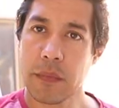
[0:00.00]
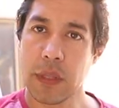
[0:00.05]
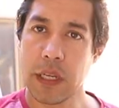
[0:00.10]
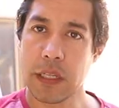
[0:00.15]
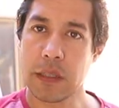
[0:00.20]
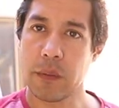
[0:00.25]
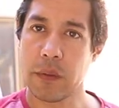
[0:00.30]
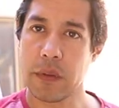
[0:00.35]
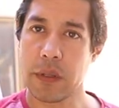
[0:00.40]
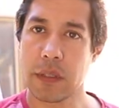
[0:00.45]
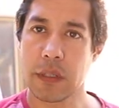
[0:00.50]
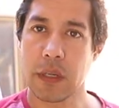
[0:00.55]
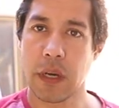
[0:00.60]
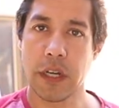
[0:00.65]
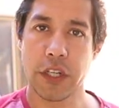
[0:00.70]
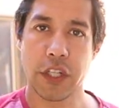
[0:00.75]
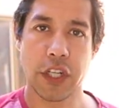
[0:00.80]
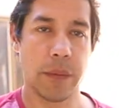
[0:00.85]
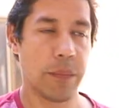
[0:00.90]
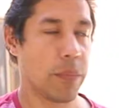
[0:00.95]
That's what the
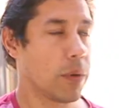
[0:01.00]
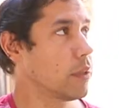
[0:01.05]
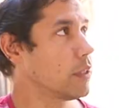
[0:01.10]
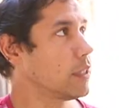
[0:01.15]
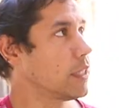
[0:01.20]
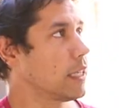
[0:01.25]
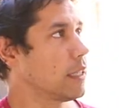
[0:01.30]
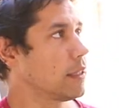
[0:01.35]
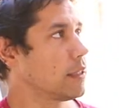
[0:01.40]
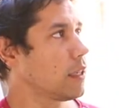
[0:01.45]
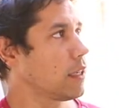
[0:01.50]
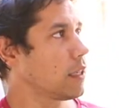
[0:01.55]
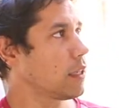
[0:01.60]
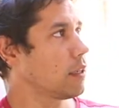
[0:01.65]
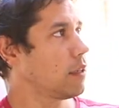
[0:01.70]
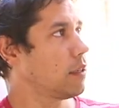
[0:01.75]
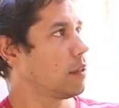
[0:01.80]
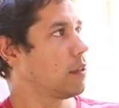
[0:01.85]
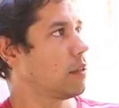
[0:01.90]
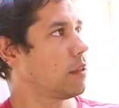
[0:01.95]
Skyshed Pod sounds like.
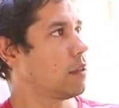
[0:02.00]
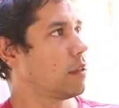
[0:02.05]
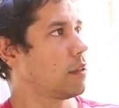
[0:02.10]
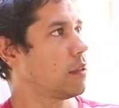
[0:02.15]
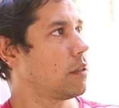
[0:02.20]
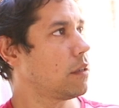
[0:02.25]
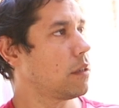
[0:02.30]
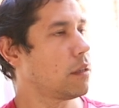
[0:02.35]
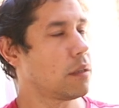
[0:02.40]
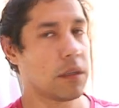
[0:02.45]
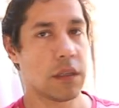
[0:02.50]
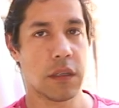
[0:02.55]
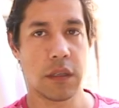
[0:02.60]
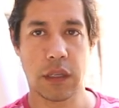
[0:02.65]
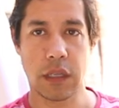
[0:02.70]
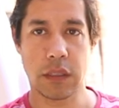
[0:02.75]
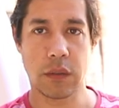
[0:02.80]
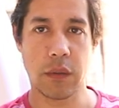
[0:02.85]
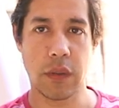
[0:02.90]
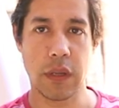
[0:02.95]

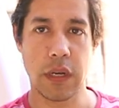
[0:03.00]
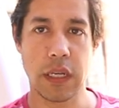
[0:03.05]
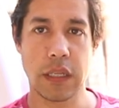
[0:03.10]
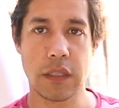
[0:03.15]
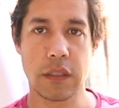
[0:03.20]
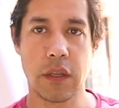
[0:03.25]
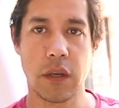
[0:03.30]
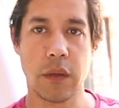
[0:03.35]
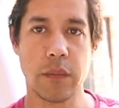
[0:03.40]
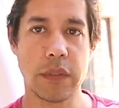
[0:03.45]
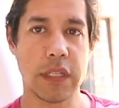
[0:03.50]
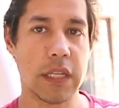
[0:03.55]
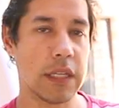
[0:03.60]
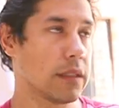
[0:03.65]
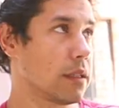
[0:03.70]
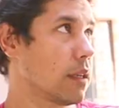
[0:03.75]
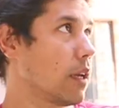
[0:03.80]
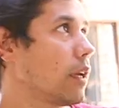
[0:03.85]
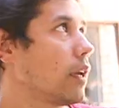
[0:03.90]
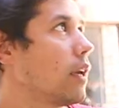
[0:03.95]
That's what the NexDome
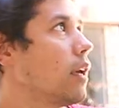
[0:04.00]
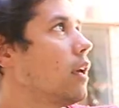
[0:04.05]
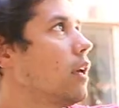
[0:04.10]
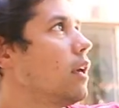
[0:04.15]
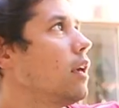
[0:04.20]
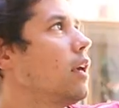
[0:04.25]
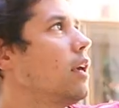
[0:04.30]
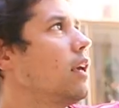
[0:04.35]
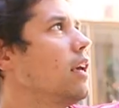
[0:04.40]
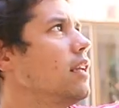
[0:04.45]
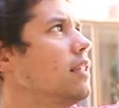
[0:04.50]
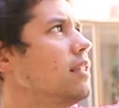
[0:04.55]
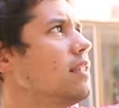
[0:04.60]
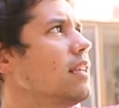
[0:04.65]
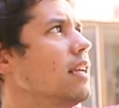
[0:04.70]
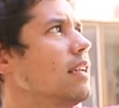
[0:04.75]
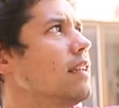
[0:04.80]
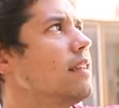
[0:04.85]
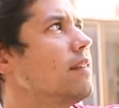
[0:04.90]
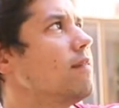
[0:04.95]
sounds like. It's
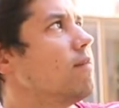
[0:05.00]
a